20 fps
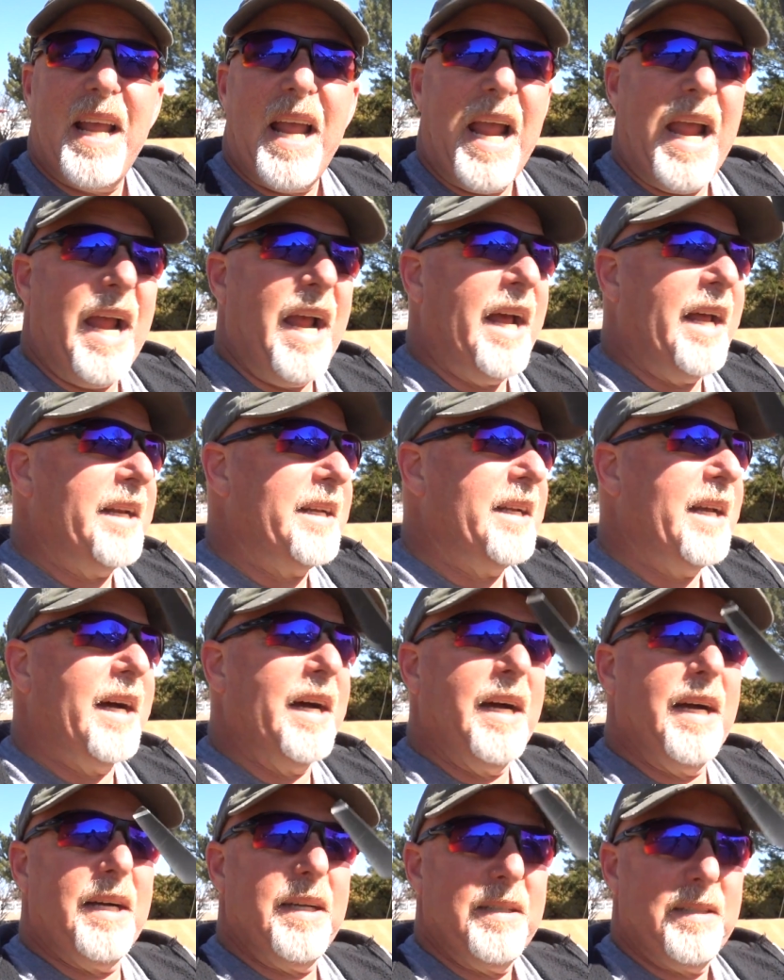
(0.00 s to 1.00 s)
and
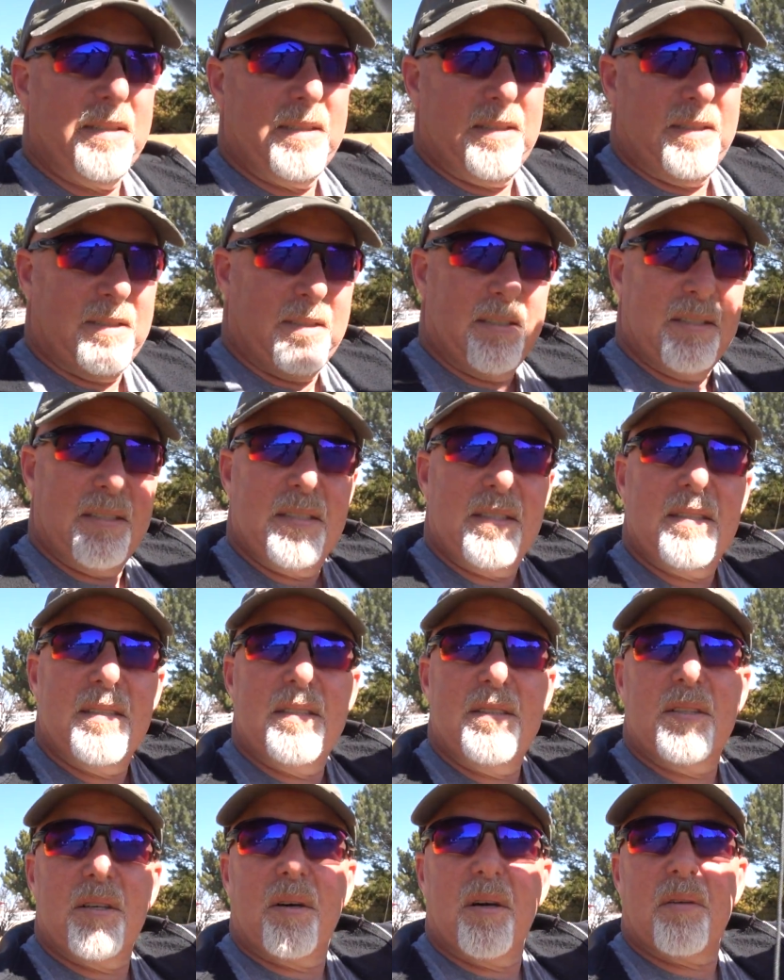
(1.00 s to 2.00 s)
uh,
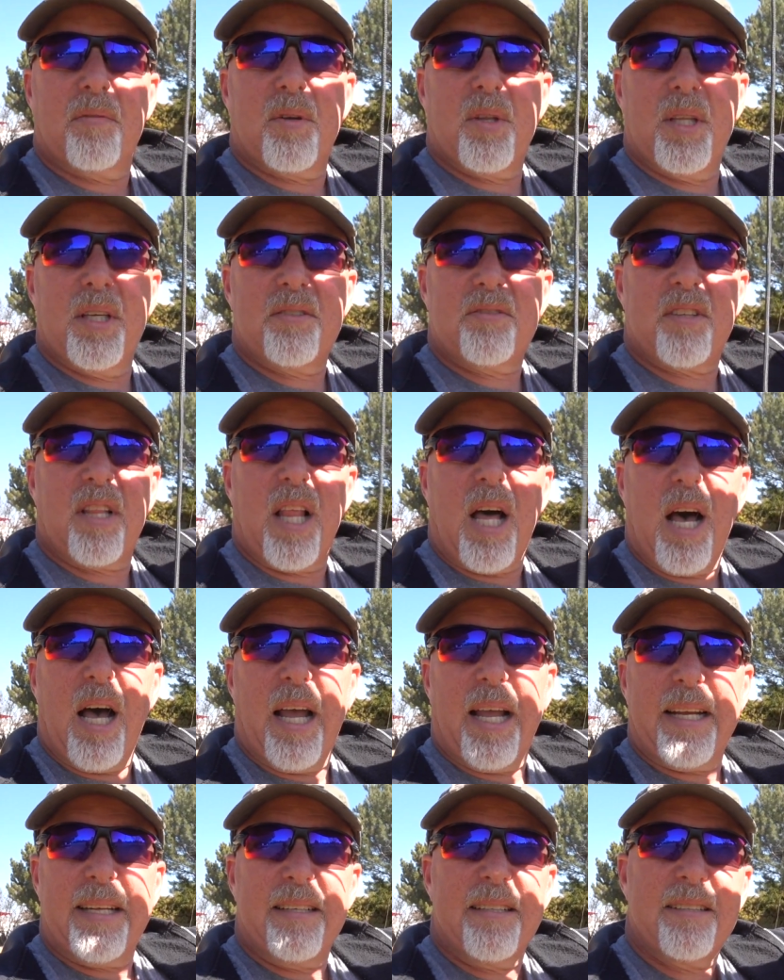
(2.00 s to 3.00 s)
deliver this
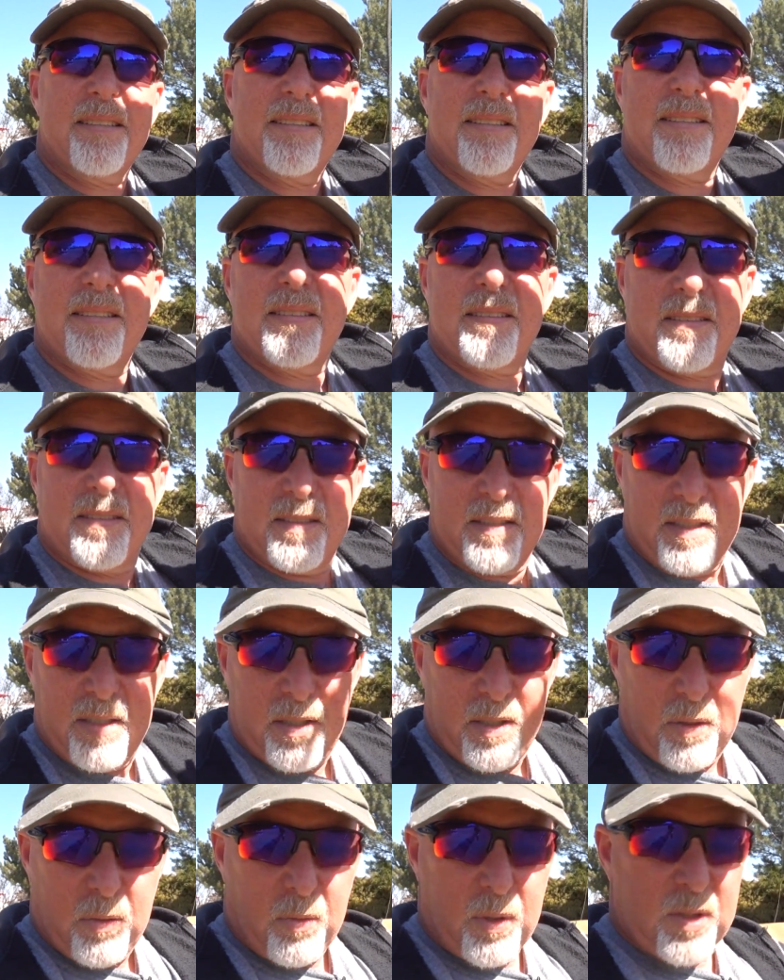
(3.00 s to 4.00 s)
line
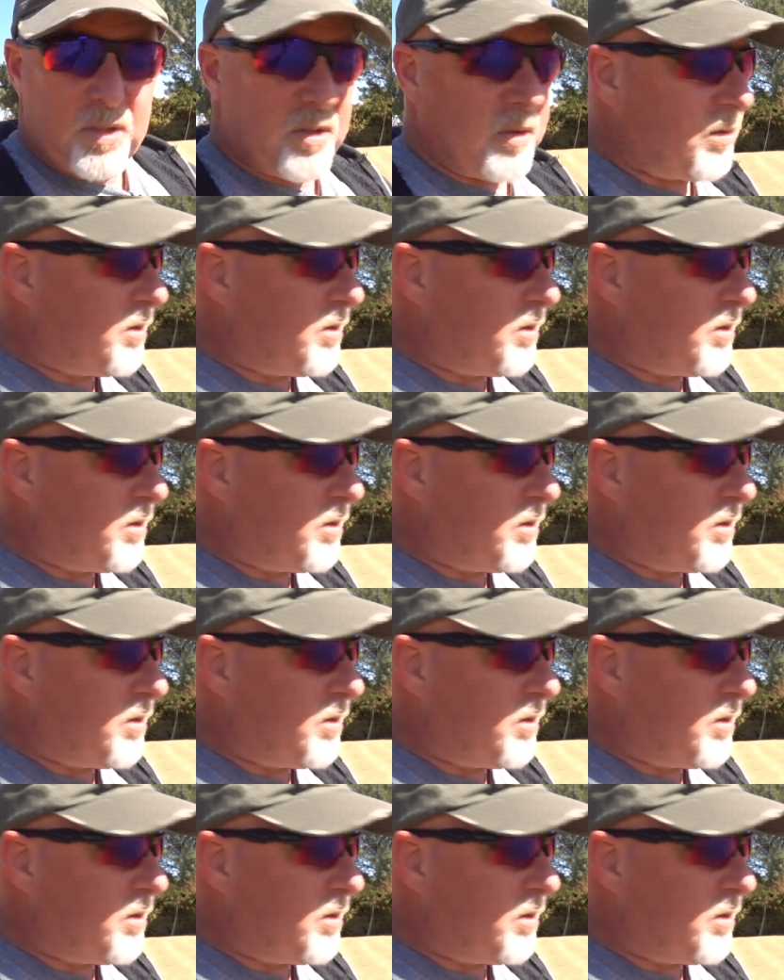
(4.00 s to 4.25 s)
which will